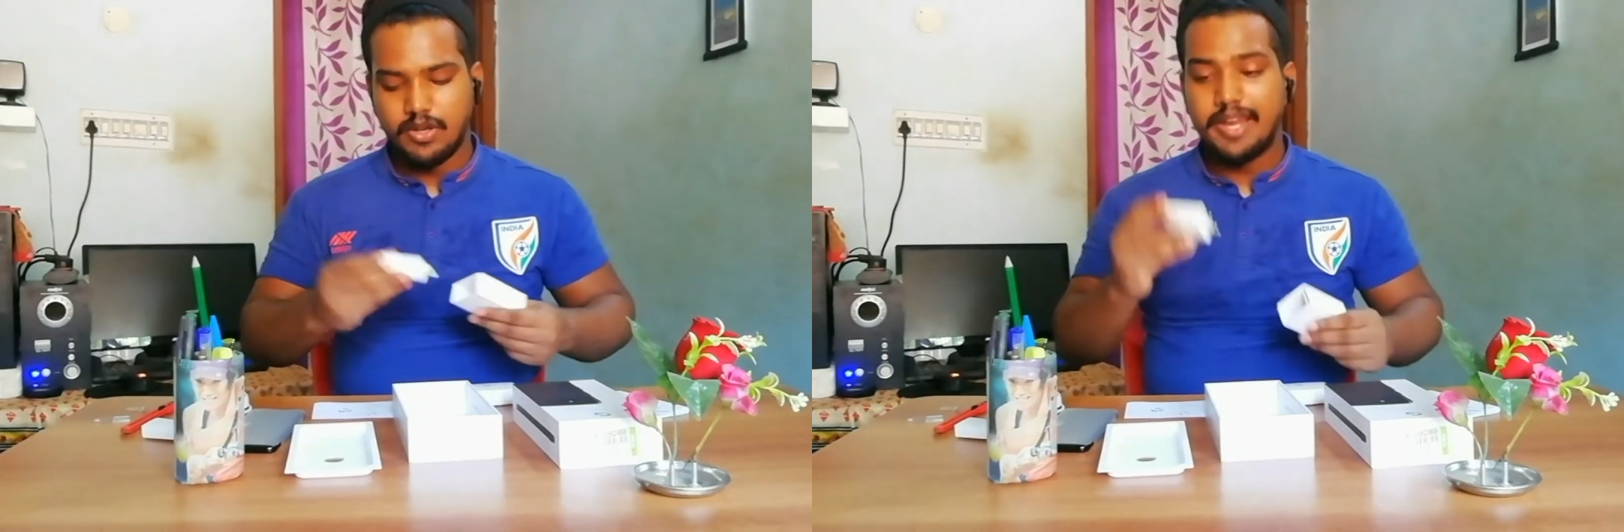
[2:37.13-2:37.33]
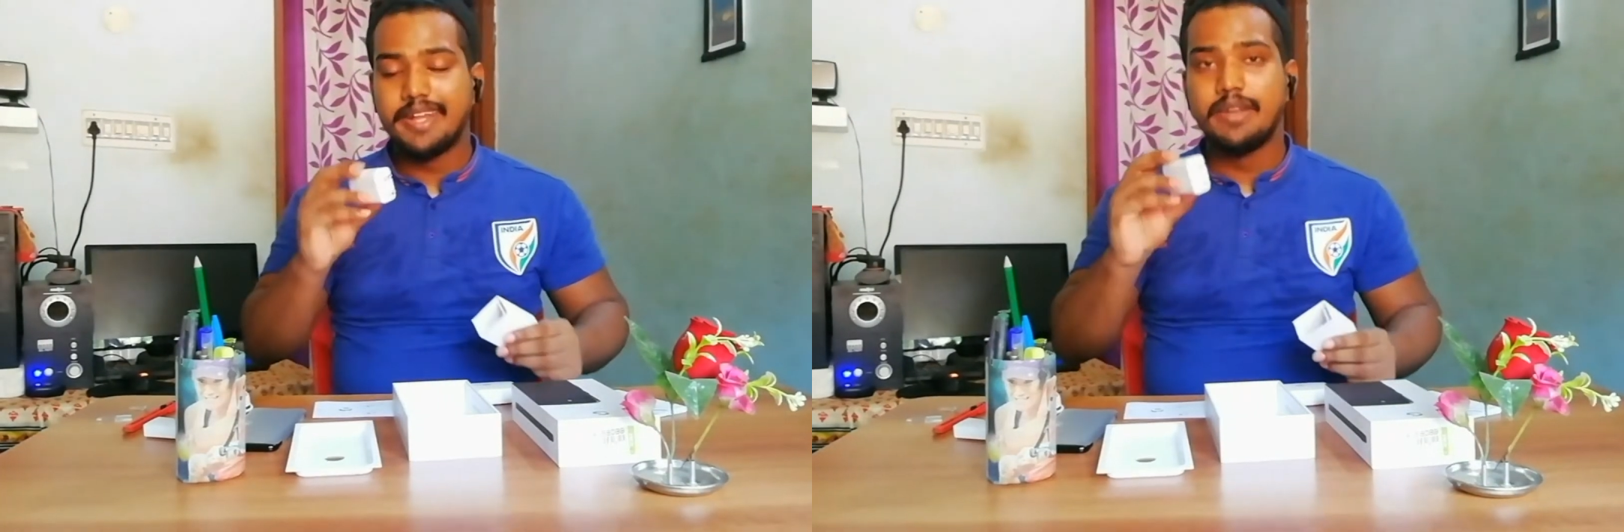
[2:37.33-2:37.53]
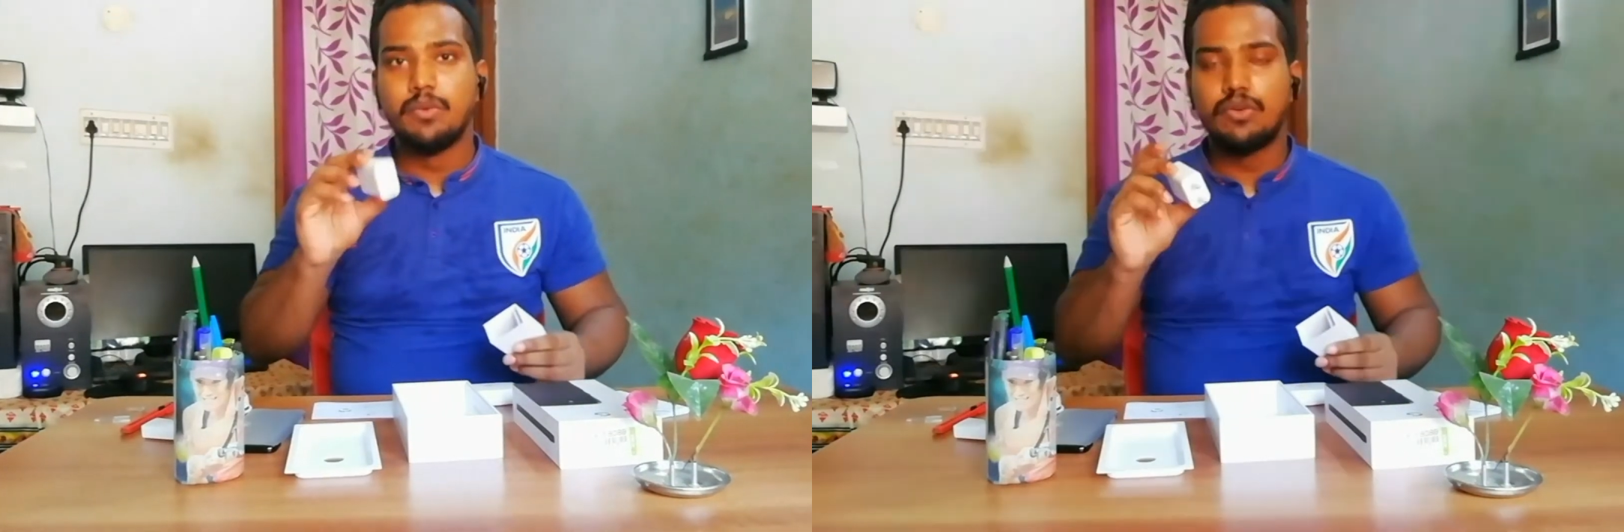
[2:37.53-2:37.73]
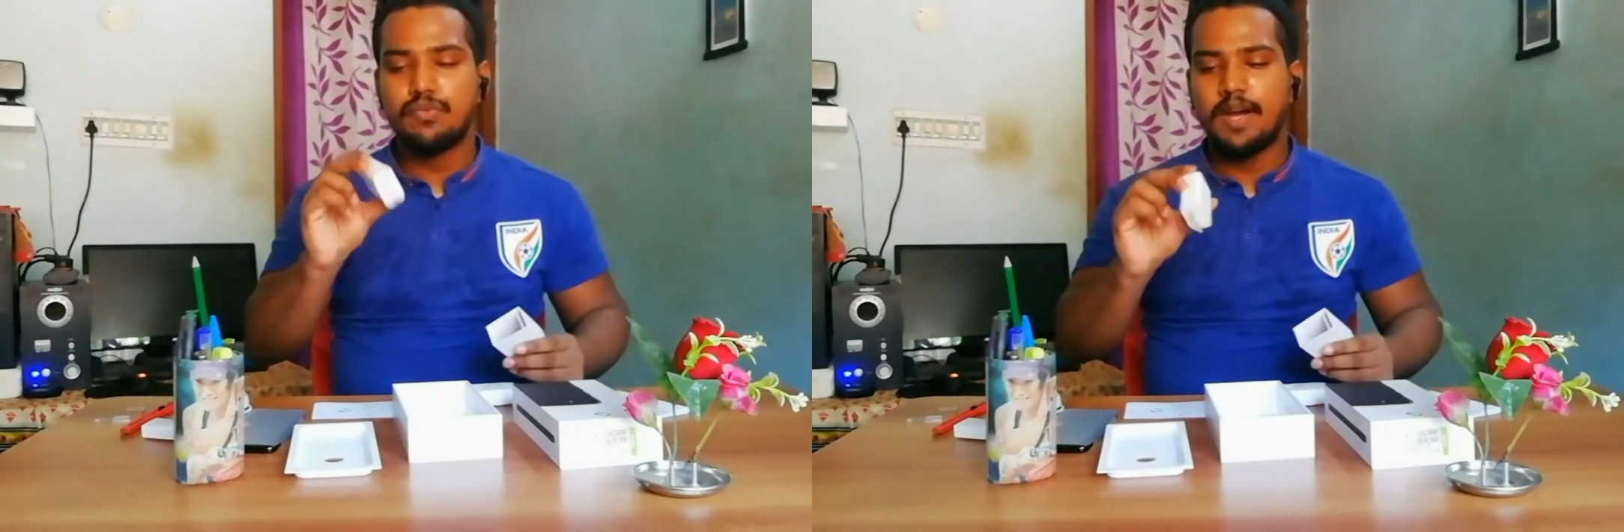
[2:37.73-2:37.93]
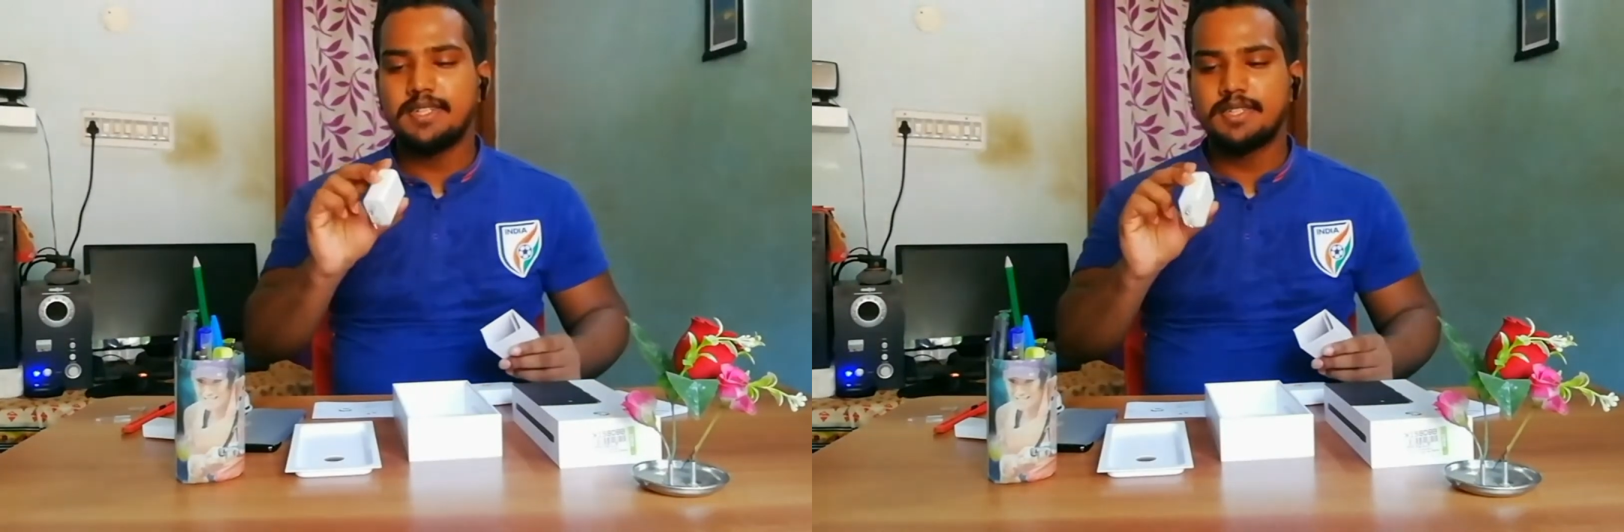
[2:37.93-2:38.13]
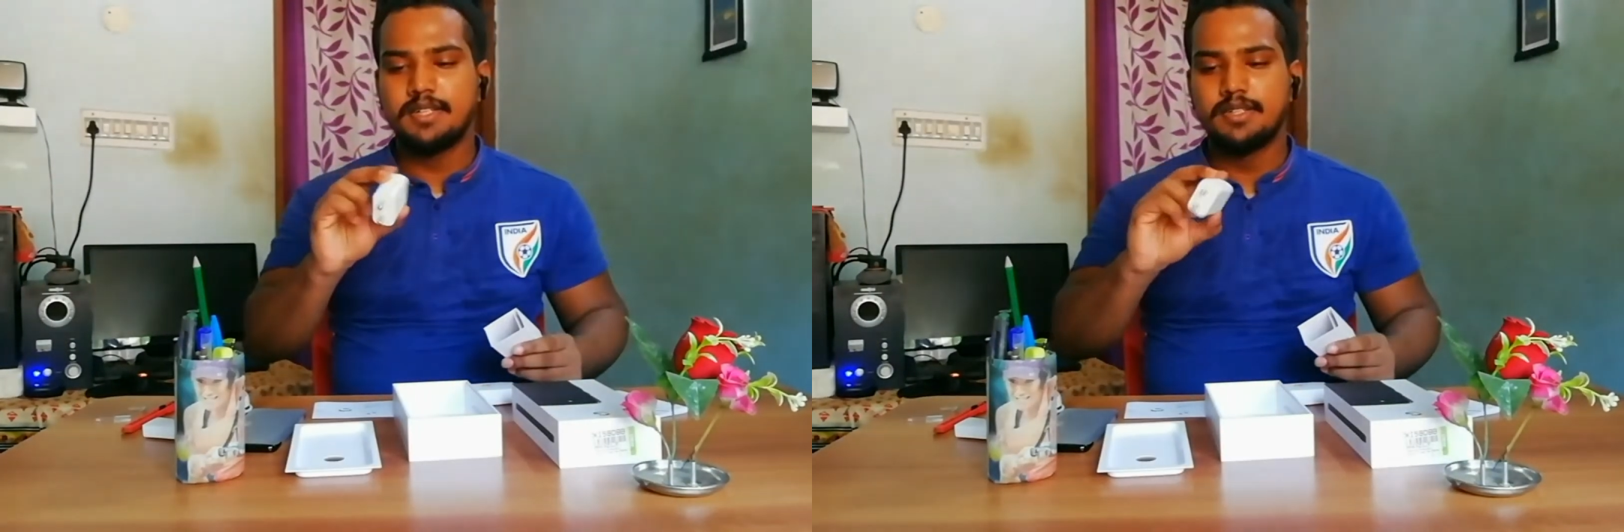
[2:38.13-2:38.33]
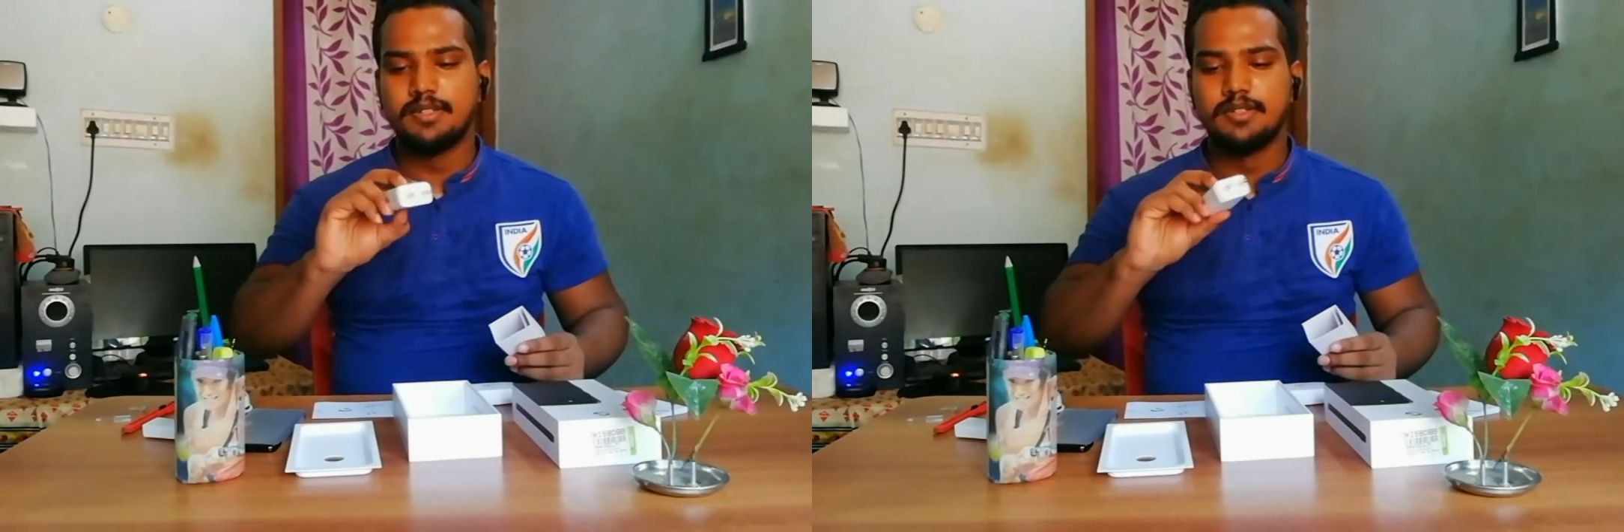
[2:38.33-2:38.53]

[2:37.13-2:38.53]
18-volt fast charger.